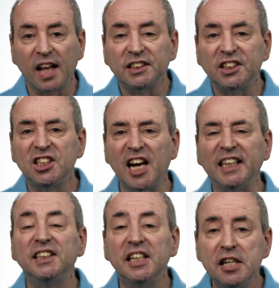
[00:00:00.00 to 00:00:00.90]

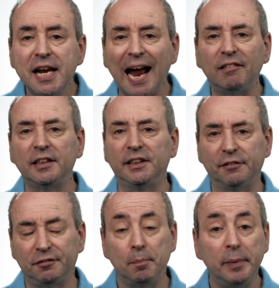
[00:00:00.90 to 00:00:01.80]
suggesting
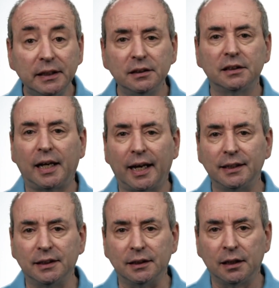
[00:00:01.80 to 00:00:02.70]
narrative for business
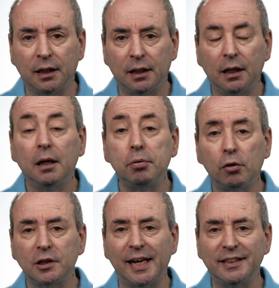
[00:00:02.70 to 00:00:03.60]
cases and
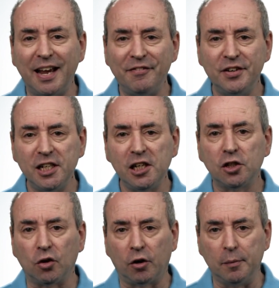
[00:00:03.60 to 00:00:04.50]
project
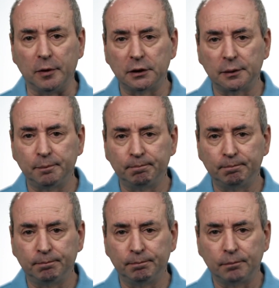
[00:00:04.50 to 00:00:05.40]
definition documents,
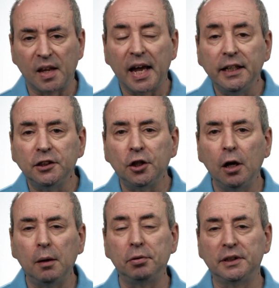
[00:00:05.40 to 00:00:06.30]

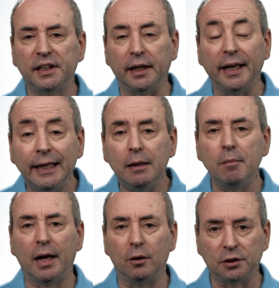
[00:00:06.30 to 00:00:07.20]
interpreting
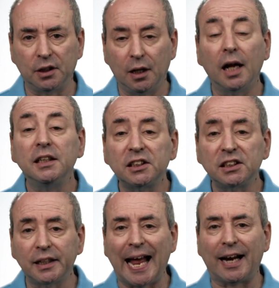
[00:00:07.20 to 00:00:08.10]
emails and
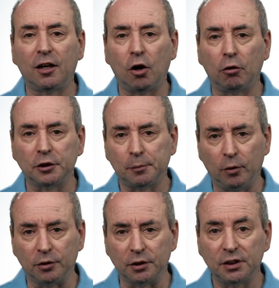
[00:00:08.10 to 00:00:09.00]
Slack
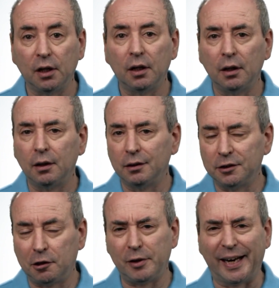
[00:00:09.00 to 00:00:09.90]
correspondence
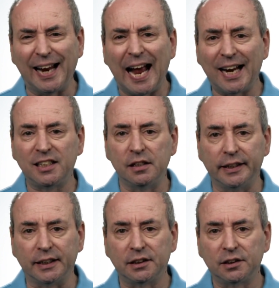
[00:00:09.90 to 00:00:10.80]
to create action
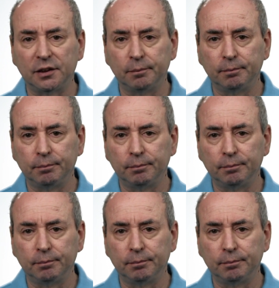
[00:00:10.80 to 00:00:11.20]
lists,